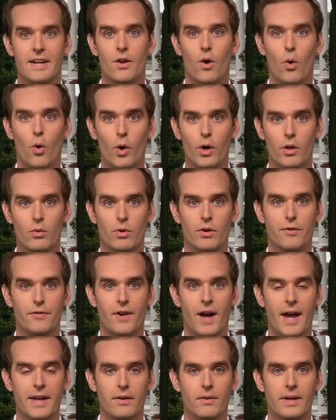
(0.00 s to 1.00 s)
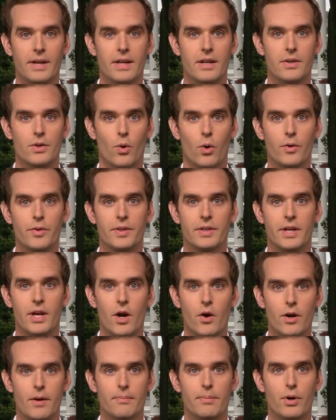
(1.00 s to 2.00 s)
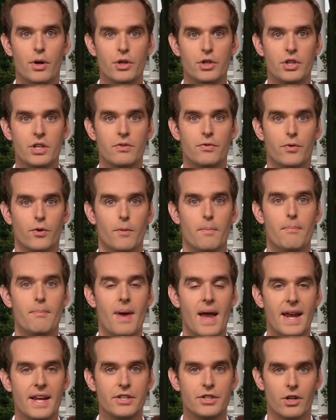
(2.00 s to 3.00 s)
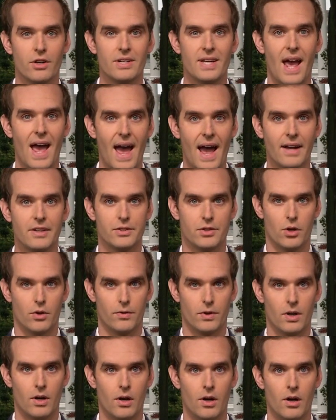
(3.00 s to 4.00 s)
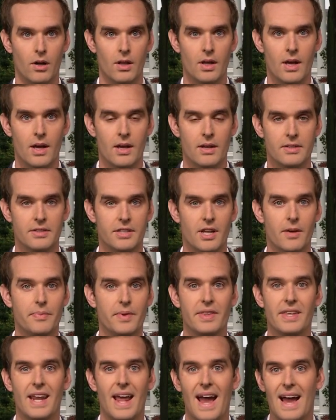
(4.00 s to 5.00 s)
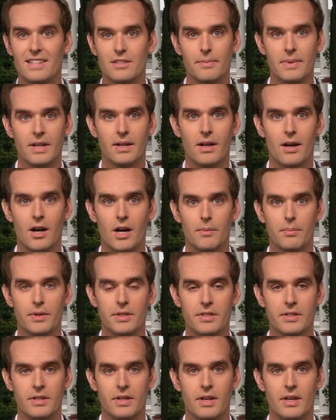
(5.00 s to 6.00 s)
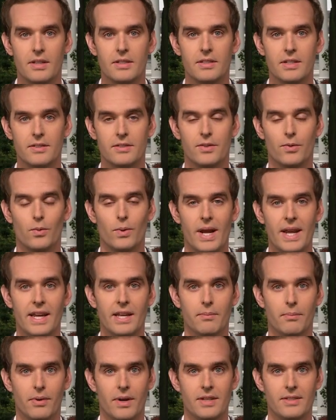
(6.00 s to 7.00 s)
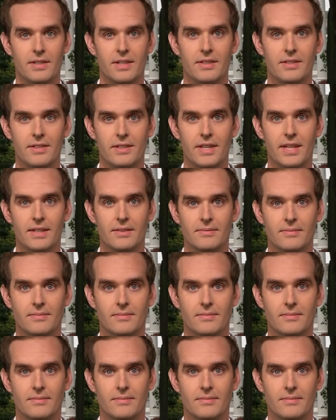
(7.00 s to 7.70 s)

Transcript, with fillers: an oil refinery in North Dakota pushing for major tax overhaul, something that hasn't been accomplished since the Reagan presidency.